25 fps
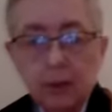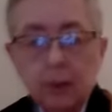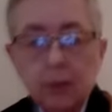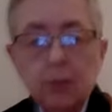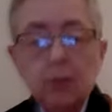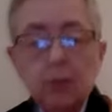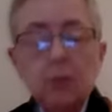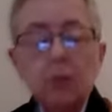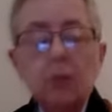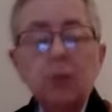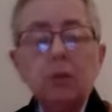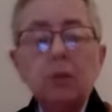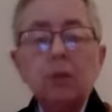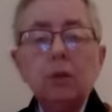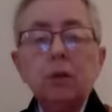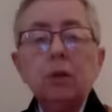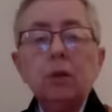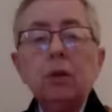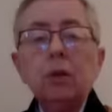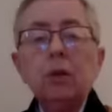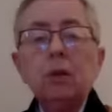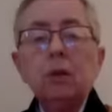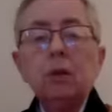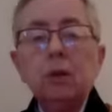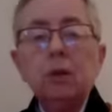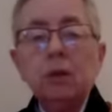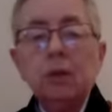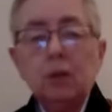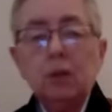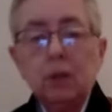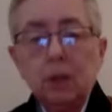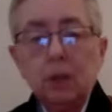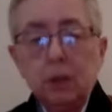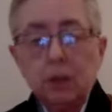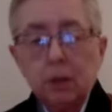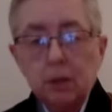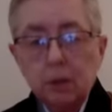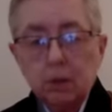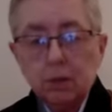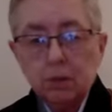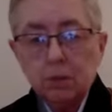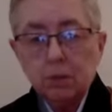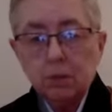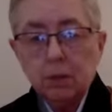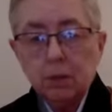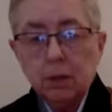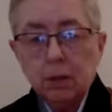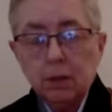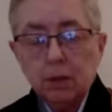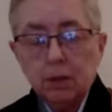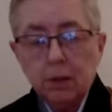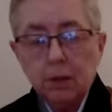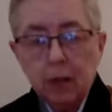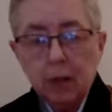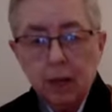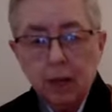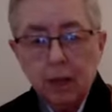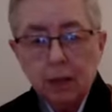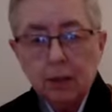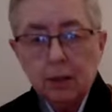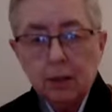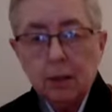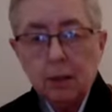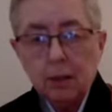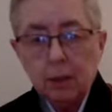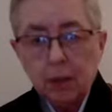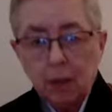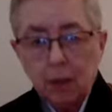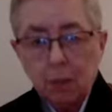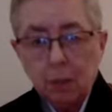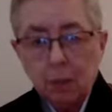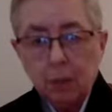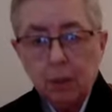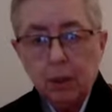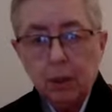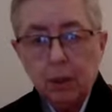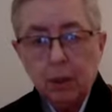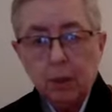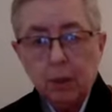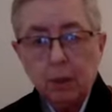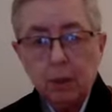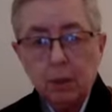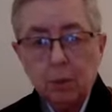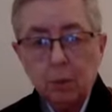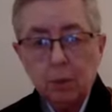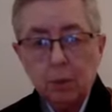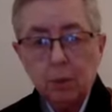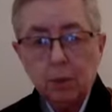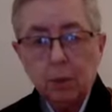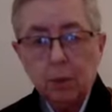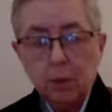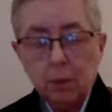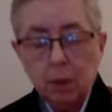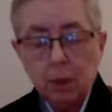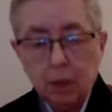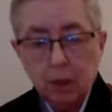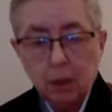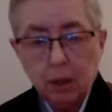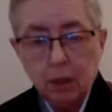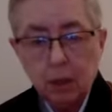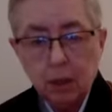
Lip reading: This is Dogen's teachings. We are not escaping into purity.